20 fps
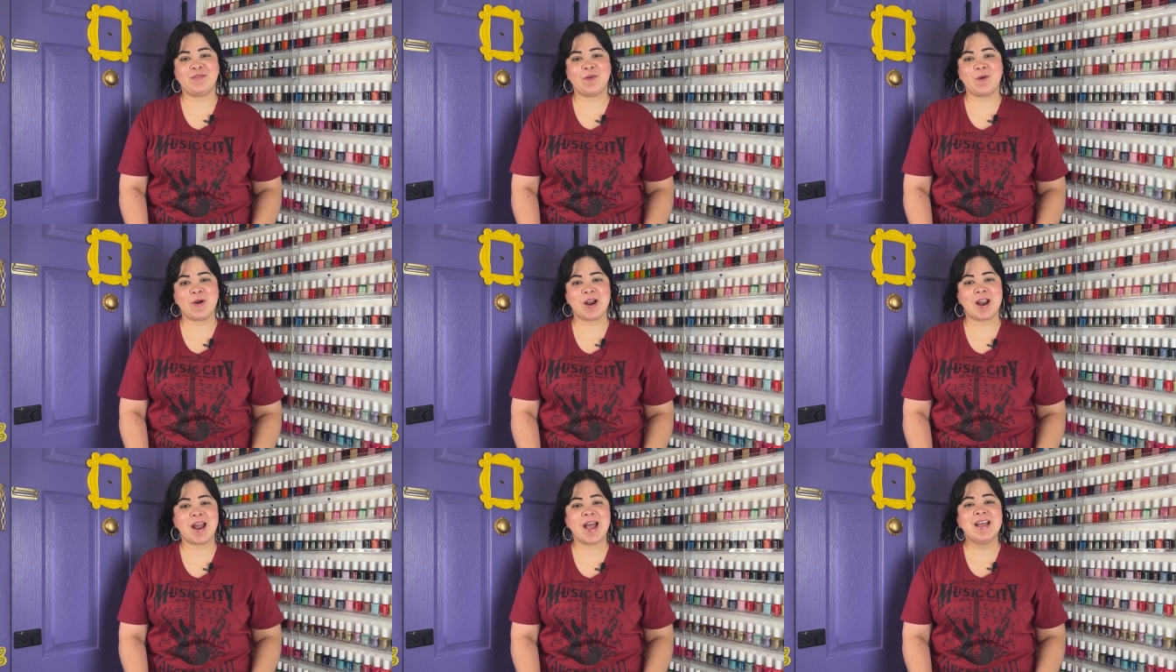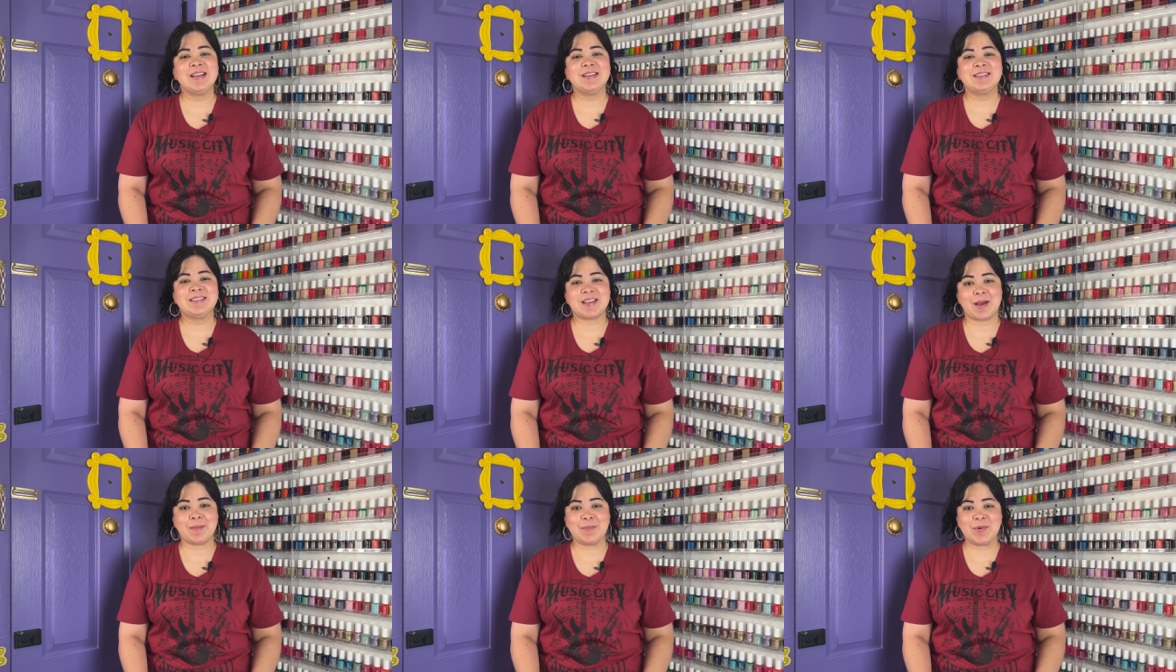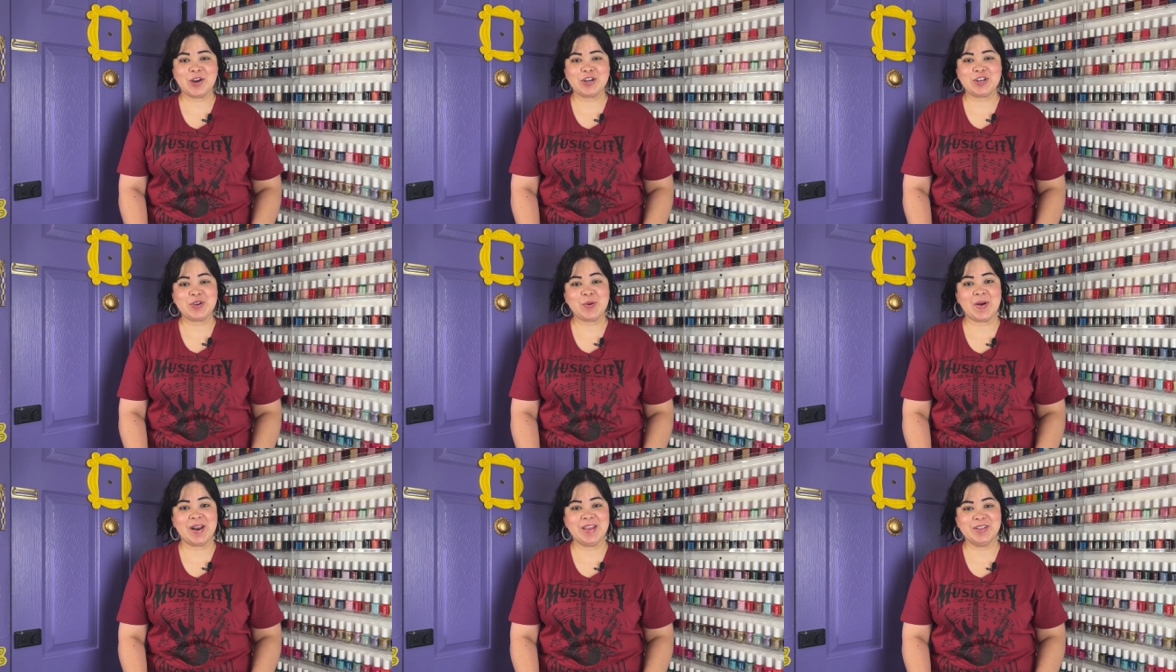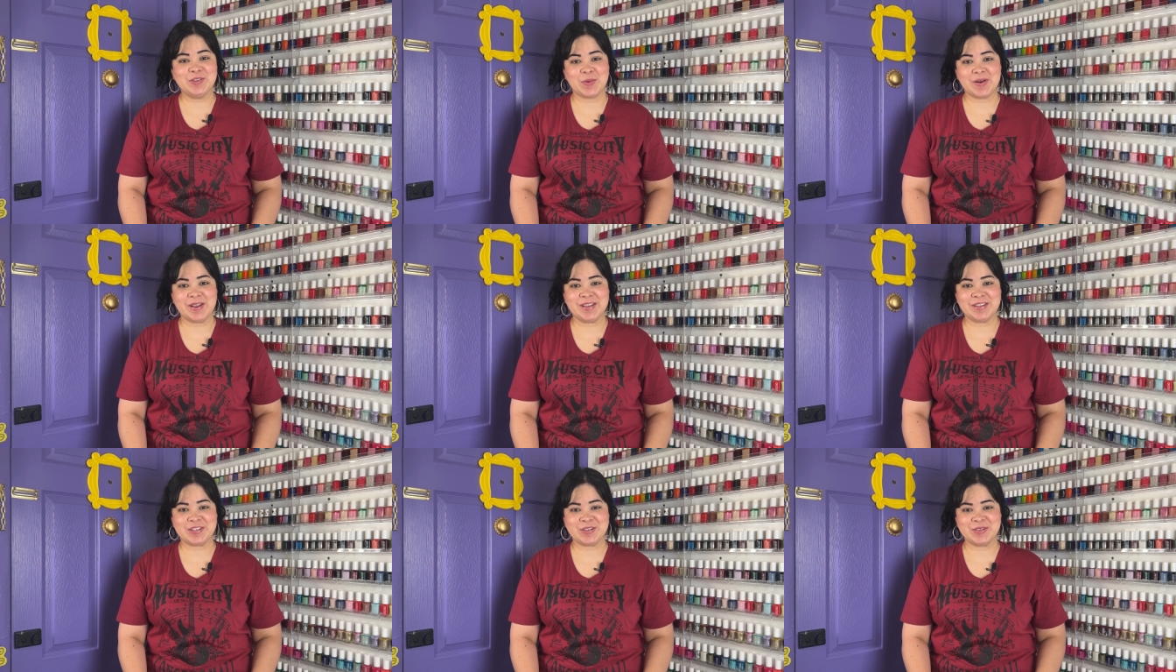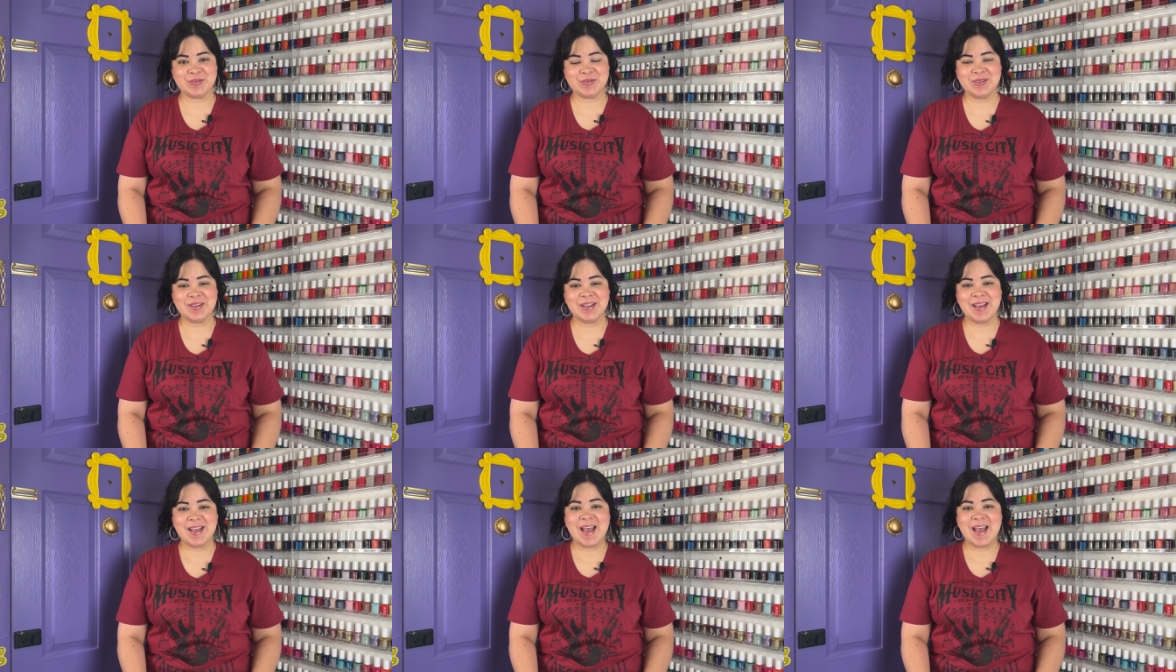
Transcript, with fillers: for summer 2022.